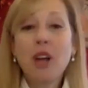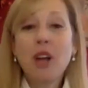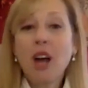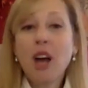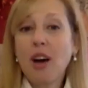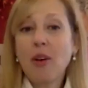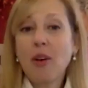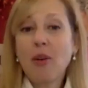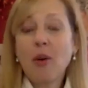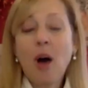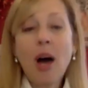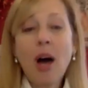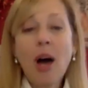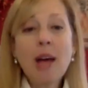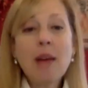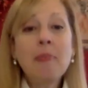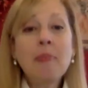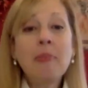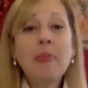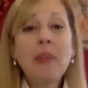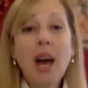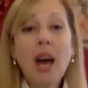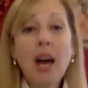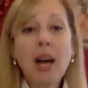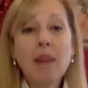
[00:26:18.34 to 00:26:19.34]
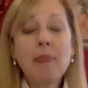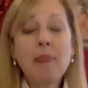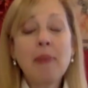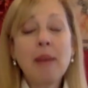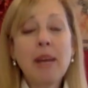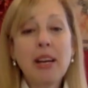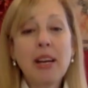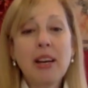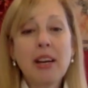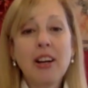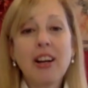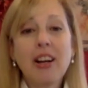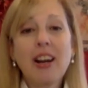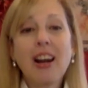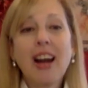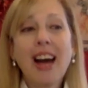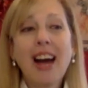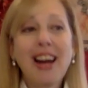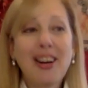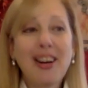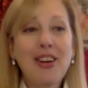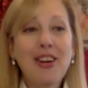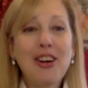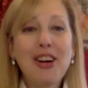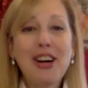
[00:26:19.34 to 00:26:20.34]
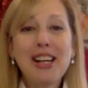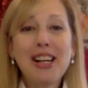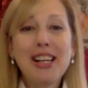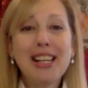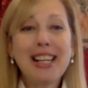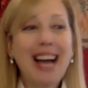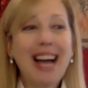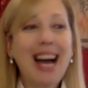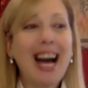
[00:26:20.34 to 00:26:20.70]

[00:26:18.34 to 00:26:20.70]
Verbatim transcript: know. I am not a baker at all.